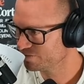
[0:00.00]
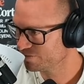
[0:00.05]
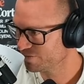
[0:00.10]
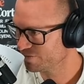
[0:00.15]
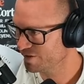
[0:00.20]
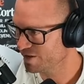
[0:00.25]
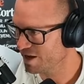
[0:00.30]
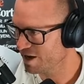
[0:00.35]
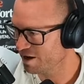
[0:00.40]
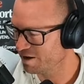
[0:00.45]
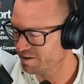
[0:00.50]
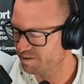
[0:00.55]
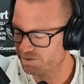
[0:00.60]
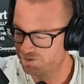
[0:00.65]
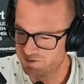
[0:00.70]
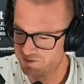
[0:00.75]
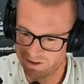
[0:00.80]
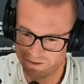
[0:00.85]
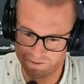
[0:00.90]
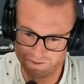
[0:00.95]
Now, if
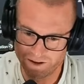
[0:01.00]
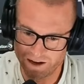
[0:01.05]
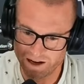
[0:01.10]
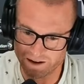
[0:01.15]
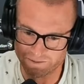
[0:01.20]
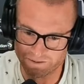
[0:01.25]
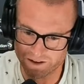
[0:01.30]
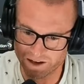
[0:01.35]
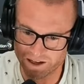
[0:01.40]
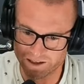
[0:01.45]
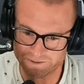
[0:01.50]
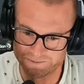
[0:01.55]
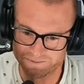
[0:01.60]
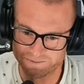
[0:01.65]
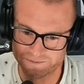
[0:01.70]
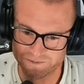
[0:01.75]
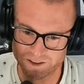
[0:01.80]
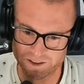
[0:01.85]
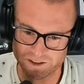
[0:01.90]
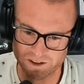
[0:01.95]
if I have got
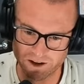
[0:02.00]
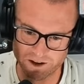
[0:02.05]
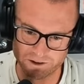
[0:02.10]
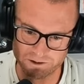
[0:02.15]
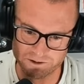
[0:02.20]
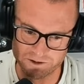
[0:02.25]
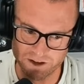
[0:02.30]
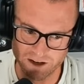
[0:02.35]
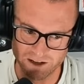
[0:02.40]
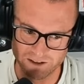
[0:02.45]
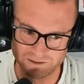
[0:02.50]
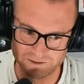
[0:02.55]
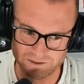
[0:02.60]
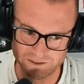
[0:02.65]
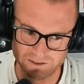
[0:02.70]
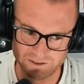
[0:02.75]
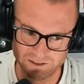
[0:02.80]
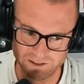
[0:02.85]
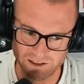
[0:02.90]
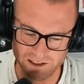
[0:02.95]
a daughter who's got
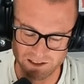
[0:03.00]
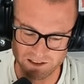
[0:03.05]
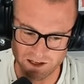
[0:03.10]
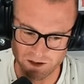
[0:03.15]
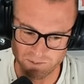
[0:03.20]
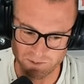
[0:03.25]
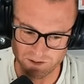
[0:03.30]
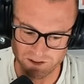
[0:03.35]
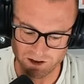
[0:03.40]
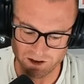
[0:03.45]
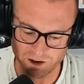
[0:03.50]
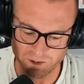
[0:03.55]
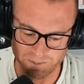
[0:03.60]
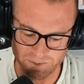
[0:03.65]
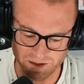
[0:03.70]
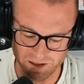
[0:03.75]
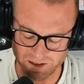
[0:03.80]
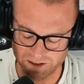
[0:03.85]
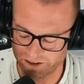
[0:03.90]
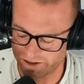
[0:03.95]
needs
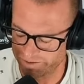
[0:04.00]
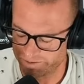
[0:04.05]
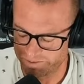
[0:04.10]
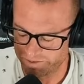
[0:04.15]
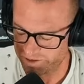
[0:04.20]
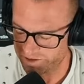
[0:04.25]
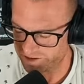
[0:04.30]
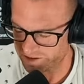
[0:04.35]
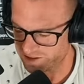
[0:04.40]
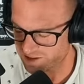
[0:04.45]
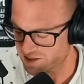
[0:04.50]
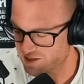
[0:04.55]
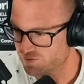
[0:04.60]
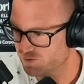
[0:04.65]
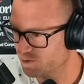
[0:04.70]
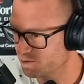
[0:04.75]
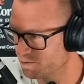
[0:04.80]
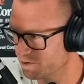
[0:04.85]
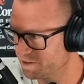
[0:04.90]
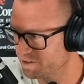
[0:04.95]
chemotherapy, I, this isn't even
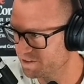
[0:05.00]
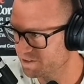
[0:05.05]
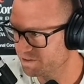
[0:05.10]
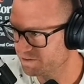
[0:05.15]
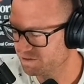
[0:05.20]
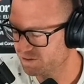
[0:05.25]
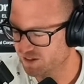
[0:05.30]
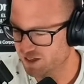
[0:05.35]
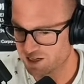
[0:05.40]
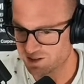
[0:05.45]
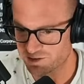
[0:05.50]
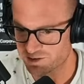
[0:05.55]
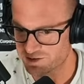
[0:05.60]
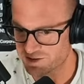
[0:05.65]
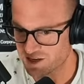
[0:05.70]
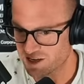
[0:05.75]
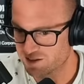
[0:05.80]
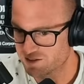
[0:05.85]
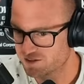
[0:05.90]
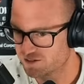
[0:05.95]
a question. The answer is
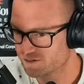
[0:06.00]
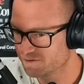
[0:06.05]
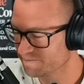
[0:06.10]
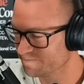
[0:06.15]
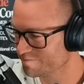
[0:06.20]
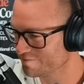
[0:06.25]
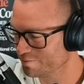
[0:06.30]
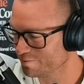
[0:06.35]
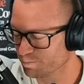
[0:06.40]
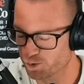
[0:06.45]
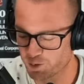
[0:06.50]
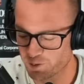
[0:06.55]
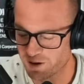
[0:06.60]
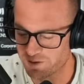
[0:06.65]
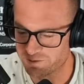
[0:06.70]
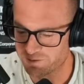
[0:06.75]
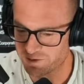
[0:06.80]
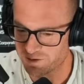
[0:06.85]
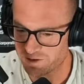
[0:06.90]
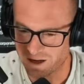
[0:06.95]
yes. What do I have
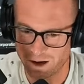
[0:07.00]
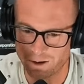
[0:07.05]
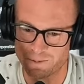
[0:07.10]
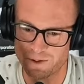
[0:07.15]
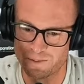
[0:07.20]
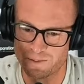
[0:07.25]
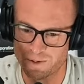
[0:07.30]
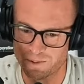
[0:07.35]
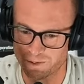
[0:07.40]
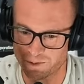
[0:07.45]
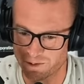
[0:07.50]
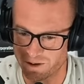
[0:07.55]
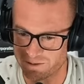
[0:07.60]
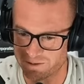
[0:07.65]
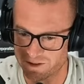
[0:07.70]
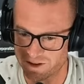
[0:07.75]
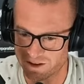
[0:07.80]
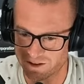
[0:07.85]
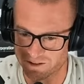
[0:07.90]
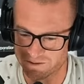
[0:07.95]
to? How many people do I have to
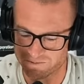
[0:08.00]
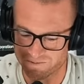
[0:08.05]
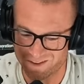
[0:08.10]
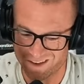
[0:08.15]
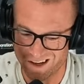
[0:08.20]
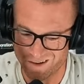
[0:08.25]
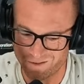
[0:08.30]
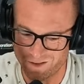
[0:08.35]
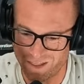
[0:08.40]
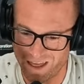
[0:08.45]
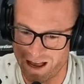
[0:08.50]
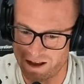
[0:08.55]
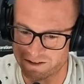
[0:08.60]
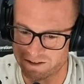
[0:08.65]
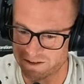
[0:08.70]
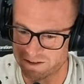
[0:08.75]
kill? Seven thousand.